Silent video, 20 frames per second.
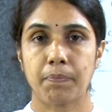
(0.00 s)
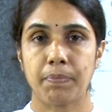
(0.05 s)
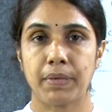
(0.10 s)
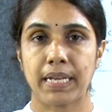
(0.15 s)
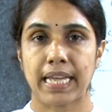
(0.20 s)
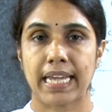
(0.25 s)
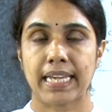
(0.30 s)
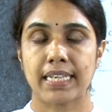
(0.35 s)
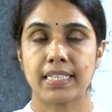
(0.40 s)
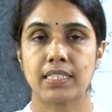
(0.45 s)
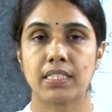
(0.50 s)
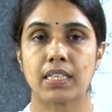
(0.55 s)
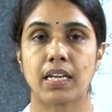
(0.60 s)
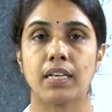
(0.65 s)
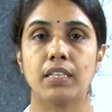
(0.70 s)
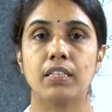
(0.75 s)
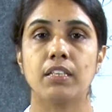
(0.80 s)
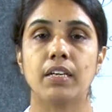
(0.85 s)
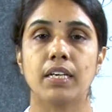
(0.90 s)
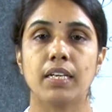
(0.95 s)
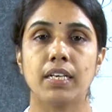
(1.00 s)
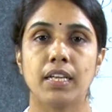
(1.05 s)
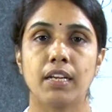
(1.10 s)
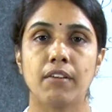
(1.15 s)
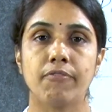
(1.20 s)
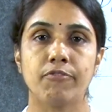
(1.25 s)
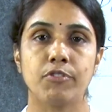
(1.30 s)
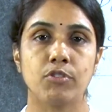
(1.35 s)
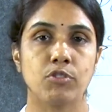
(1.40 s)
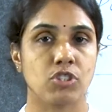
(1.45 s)
place in a
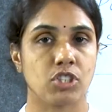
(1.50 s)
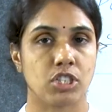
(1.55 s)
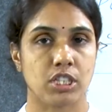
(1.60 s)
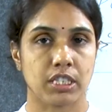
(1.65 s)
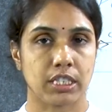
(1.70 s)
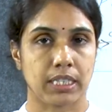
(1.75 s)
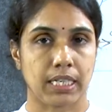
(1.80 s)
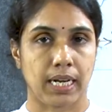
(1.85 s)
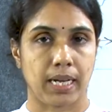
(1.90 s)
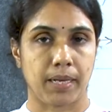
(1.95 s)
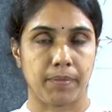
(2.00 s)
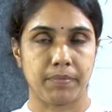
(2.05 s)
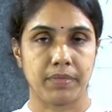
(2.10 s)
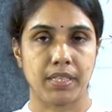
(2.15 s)
future time.